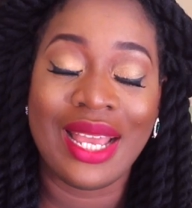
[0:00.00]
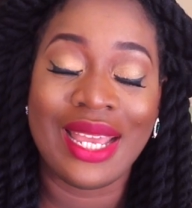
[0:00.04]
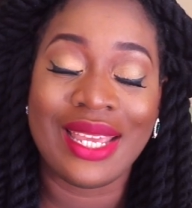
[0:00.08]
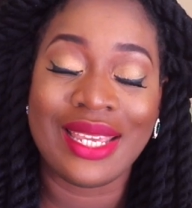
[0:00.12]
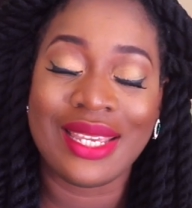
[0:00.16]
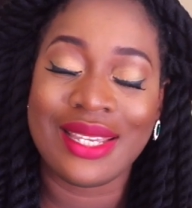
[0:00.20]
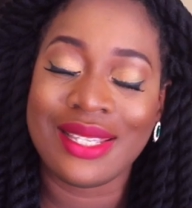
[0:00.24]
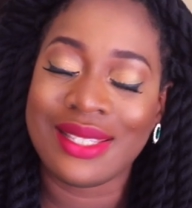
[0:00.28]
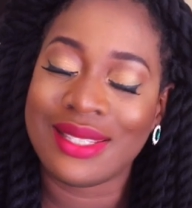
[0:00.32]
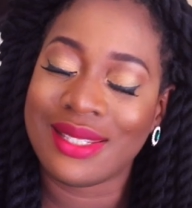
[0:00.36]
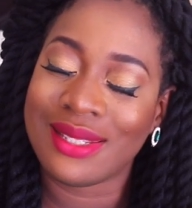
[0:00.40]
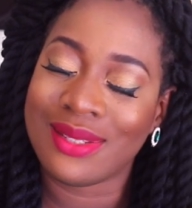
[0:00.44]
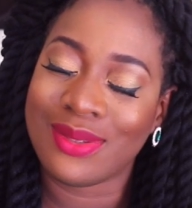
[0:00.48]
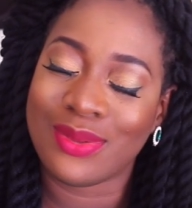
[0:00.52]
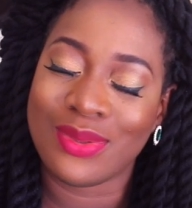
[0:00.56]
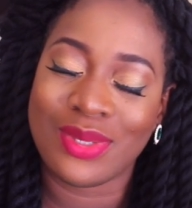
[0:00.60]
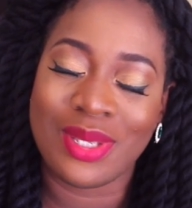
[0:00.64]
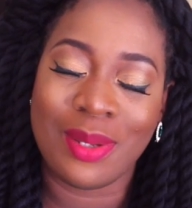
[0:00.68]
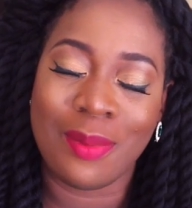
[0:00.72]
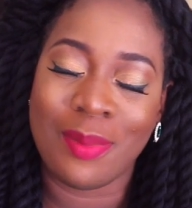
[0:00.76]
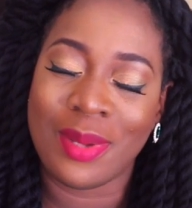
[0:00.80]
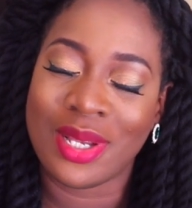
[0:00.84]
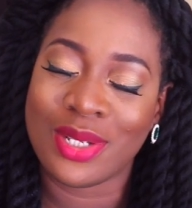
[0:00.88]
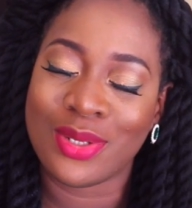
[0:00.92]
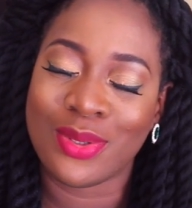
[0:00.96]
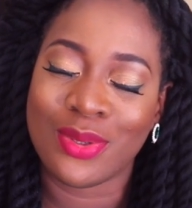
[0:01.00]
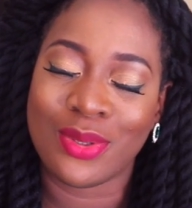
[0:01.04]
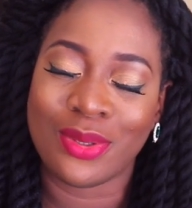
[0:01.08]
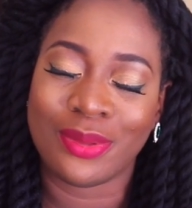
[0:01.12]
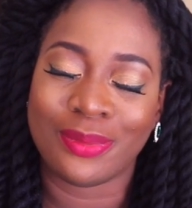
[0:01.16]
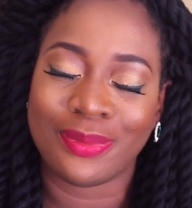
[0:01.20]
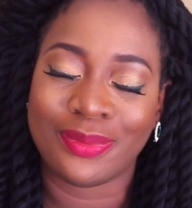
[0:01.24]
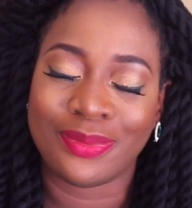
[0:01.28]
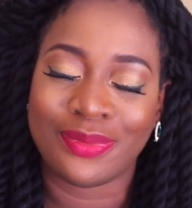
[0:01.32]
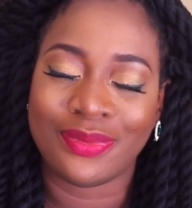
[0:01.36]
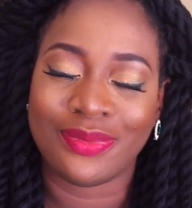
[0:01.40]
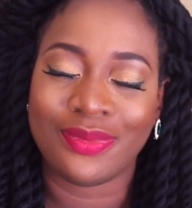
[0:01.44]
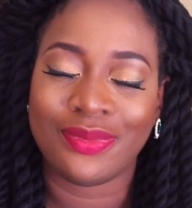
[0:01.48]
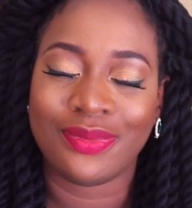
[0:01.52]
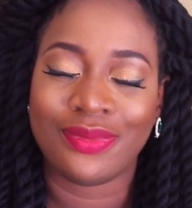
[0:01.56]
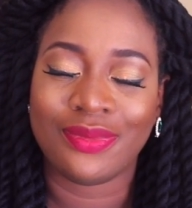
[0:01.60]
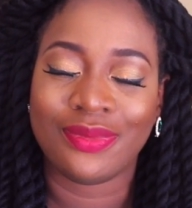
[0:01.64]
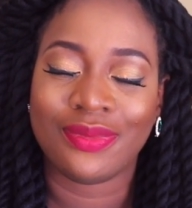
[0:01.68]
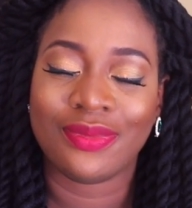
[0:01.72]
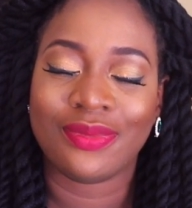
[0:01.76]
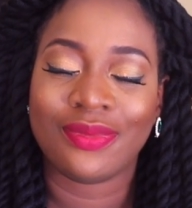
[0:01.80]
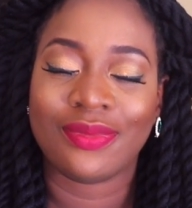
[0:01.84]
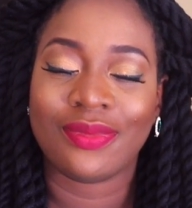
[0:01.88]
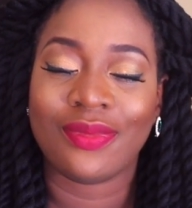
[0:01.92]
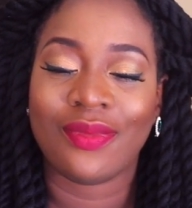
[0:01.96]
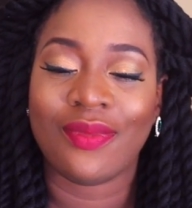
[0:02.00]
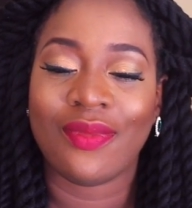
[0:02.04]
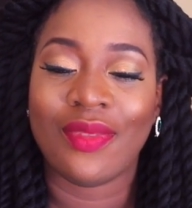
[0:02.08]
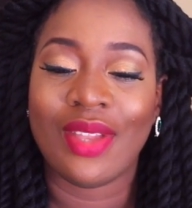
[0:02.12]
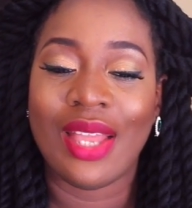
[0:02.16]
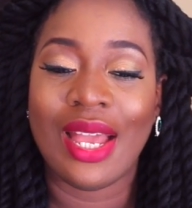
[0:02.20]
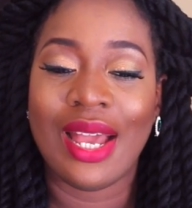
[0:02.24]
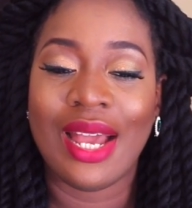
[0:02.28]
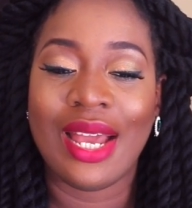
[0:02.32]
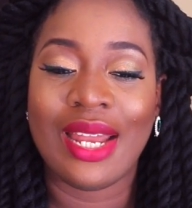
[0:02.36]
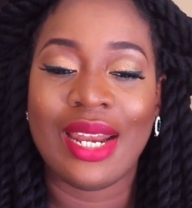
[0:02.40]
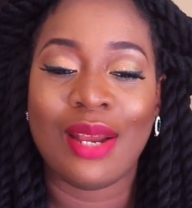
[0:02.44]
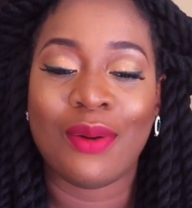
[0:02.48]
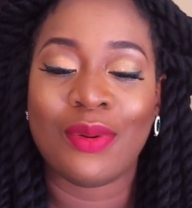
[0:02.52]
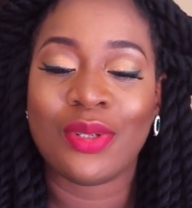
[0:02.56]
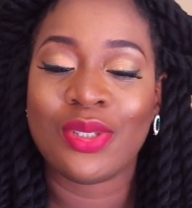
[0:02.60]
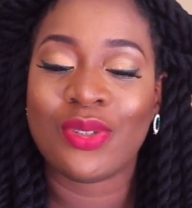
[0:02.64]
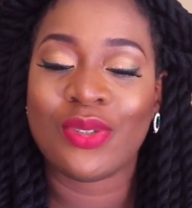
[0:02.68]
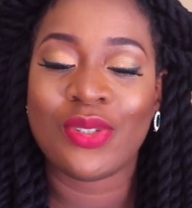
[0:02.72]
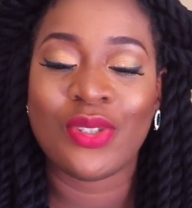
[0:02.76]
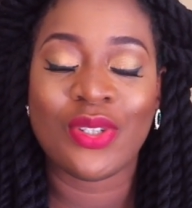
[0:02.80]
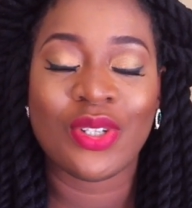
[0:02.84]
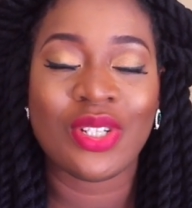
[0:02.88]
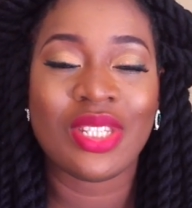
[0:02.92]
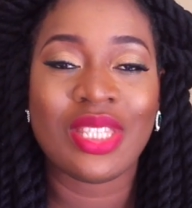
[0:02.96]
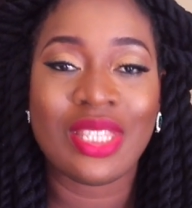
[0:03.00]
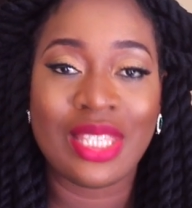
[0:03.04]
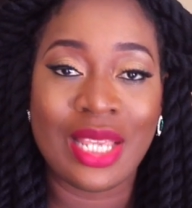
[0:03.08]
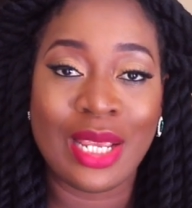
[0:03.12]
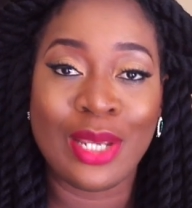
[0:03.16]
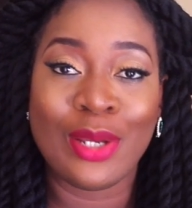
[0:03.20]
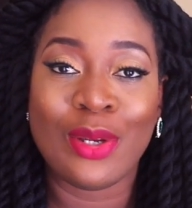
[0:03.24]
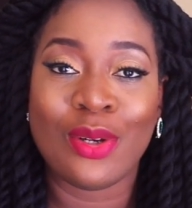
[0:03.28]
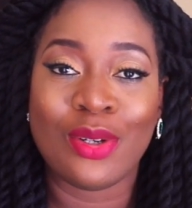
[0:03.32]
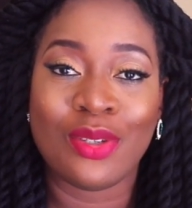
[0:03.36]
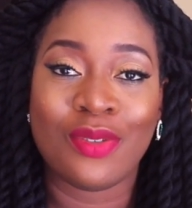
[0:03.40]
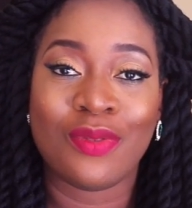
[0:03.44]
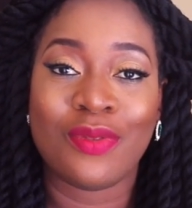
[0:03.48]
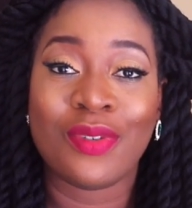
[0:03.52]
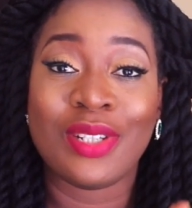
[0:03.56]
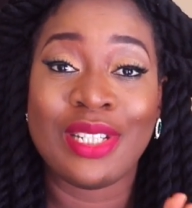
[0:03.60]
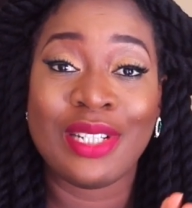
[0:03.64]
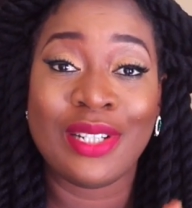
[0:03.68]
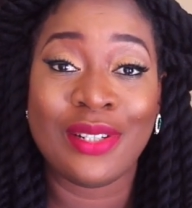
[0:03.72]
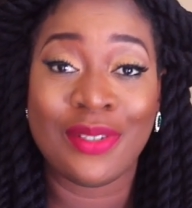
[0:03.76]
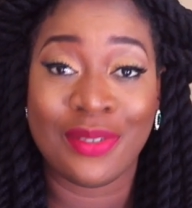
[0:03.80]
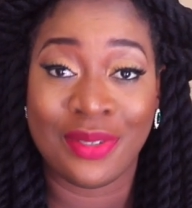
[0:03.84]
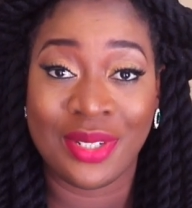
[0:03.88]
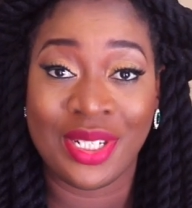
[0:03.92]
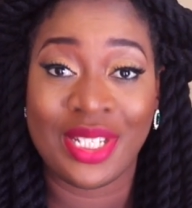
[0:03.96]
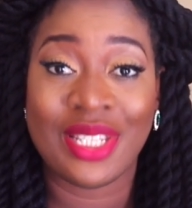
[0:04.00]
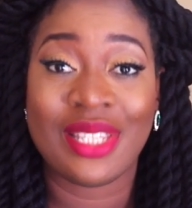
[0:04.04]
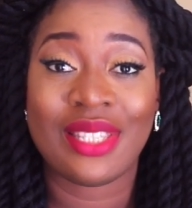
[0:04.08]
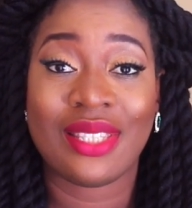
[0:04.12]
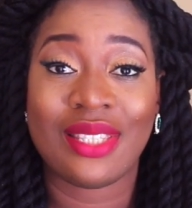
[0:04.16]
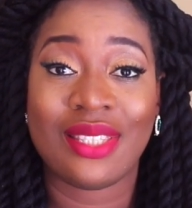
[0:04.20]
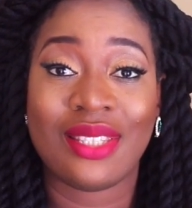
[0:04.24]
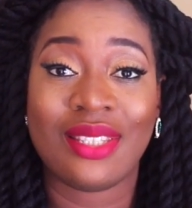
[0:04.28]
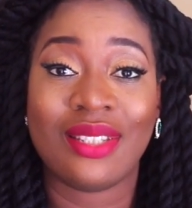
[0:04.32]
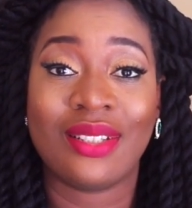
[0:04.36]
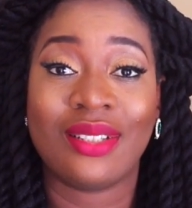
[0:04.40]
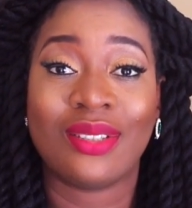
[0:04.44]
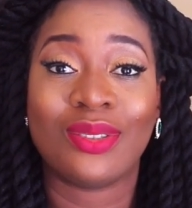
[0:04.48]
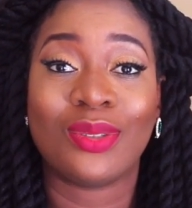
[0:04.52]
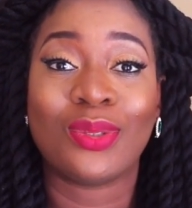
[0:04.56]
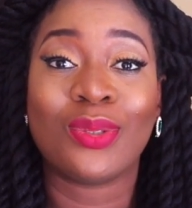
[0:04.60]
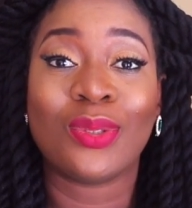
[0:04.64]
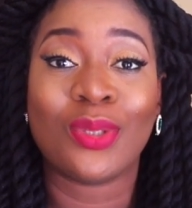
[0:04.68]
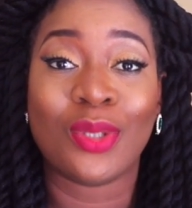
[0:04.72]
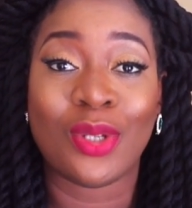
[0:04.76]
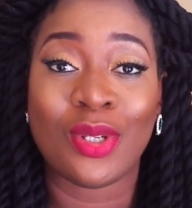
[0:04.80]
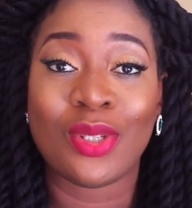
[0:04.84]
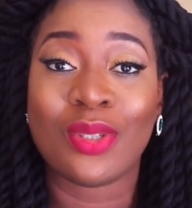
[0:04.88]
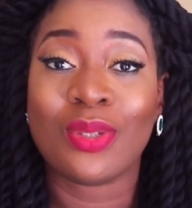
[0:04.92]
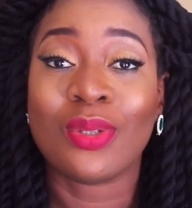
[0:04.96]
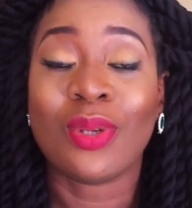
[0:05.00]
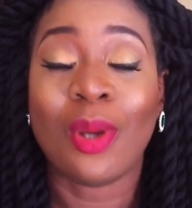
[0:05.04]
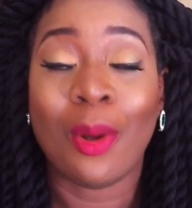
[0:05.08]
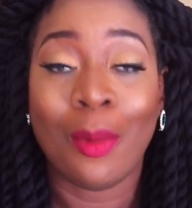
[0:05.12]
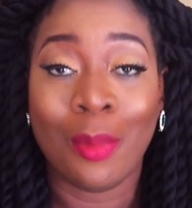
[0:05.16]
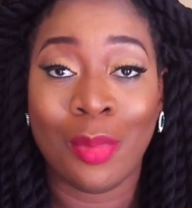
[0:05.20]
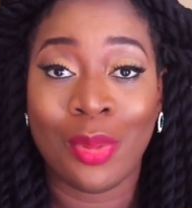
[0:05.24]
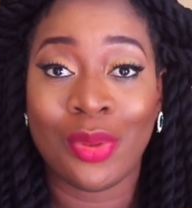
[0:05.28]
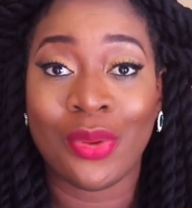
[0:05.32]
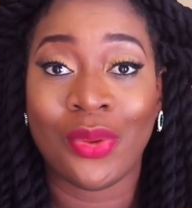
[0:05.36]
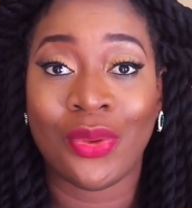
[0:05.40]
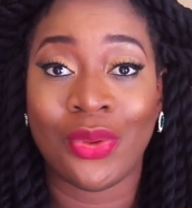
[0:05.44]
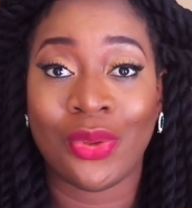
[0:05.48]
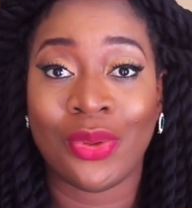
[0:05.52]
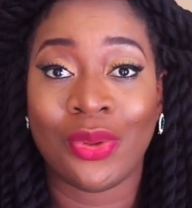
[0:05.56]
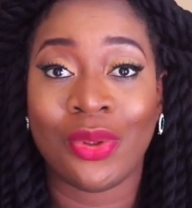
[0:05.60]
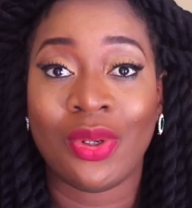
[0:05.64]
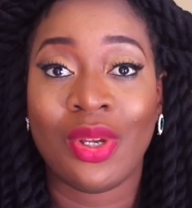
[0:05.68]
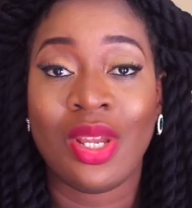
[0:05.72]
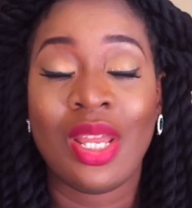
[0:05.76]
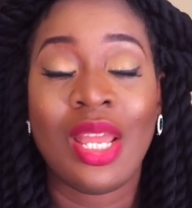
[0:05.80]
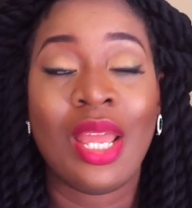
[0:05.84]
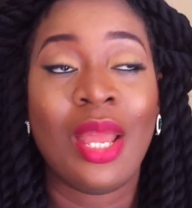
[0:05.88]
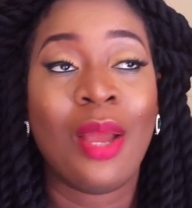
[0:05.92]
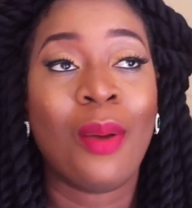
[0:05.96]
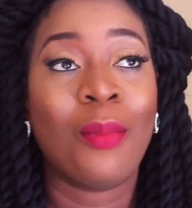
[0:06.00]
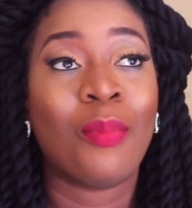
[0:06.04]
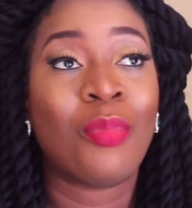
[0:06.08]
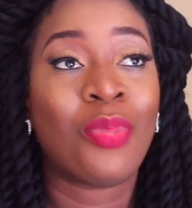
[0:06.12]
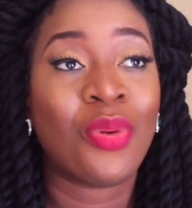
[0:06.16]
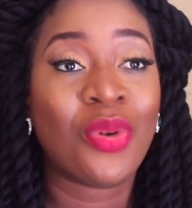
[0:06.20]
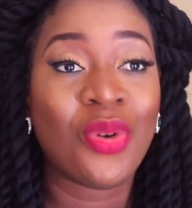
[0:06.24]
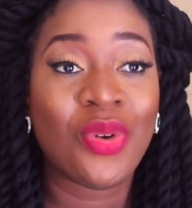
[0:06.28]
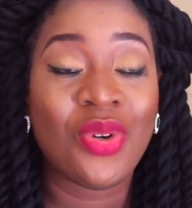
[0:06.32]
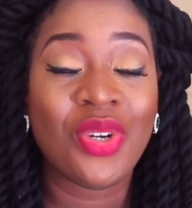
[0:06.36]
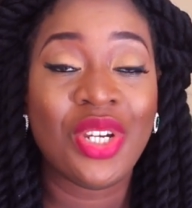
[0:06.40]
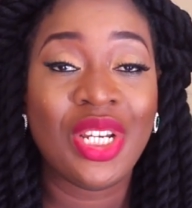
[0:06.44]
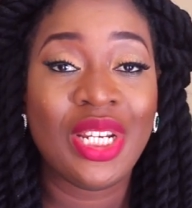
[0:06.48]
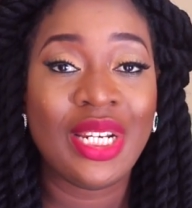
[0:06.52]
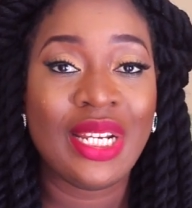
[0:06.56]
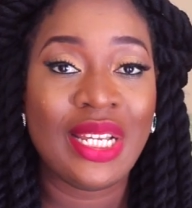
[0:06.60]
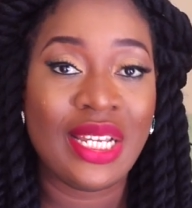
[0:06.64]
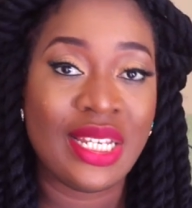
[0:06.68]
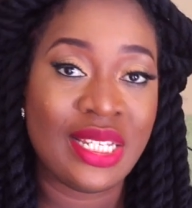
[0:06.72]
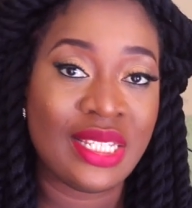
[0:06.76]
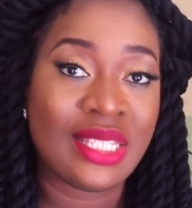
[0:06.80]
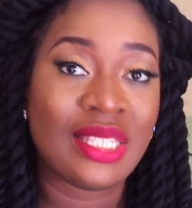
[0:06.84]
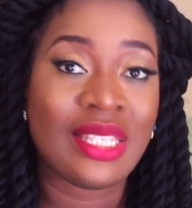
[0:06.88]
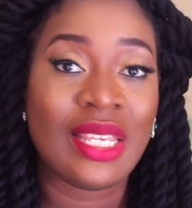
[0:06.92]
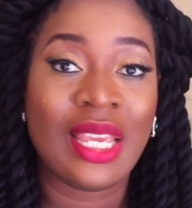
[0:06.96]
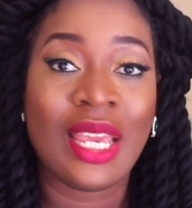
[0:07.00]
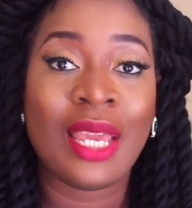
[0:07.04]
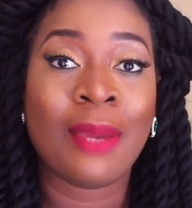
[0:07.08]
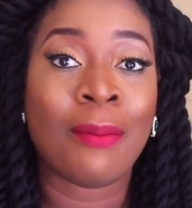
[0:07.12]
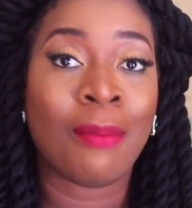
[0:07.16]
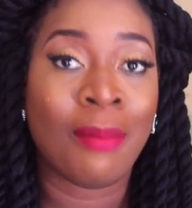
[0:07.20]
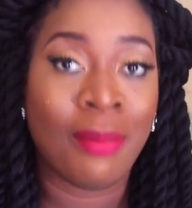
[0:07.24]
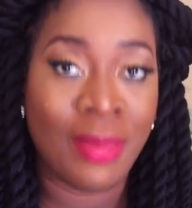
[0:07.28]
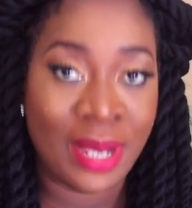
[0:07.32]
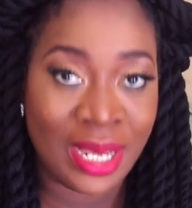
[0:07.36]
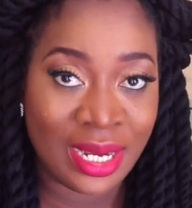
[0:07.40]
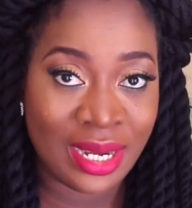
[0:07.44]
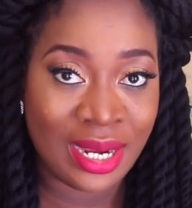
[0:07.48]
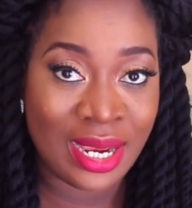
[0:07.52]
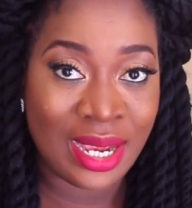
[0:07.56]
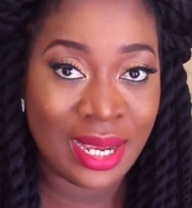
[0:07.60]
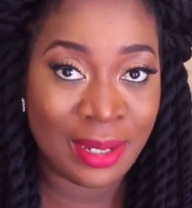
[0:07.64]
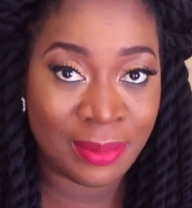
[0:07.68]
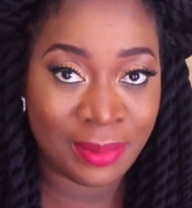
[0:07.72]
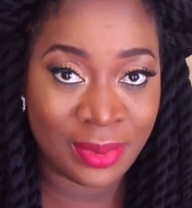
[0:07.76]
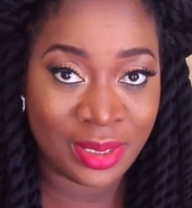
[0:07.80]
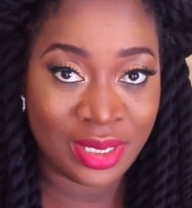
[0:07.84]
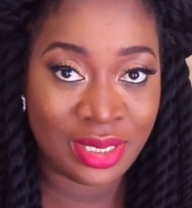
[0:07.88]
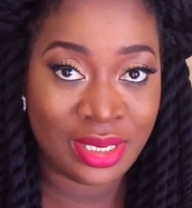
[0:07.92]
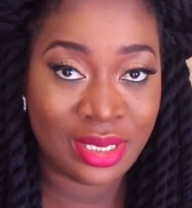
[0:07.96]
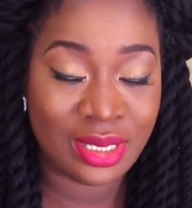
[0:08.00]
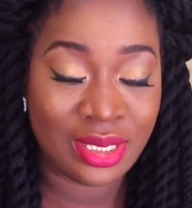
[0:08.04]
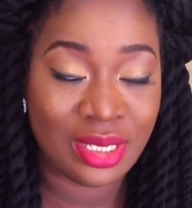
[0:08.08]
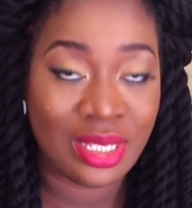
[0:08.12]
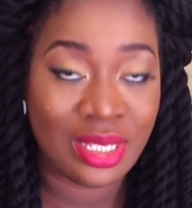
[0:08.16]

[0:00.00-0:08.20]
I hate it with a passion. And I want to just thank God for the grace to not borrow. Borrowing is a bad habit.